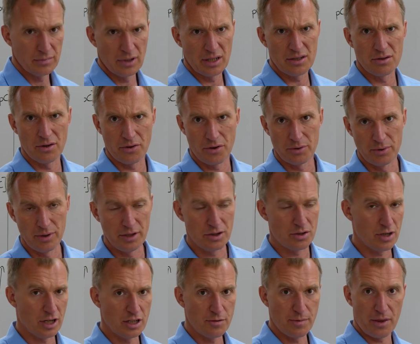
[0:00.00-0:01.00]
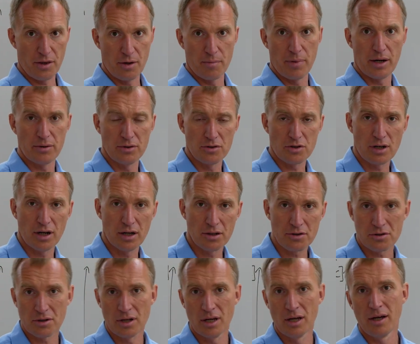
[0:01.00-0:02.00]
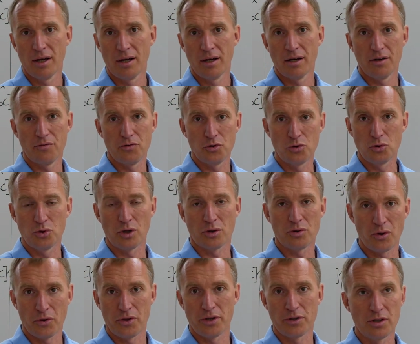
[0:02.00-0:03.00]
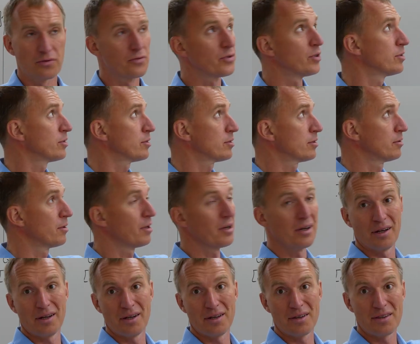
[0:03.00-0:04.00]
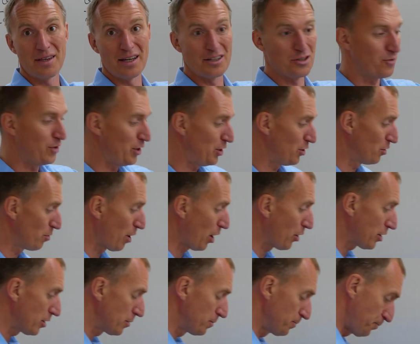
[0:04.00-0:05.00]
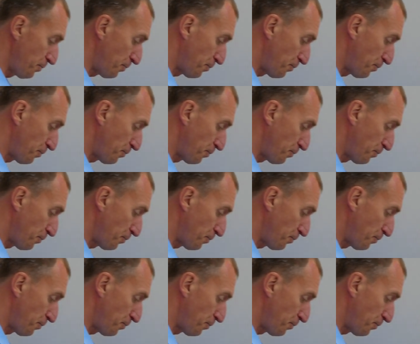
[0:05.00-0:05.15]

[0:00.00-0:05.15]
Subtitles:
It's not the real charge, but the apparent charge. If you do not know the difference, there's a video about it.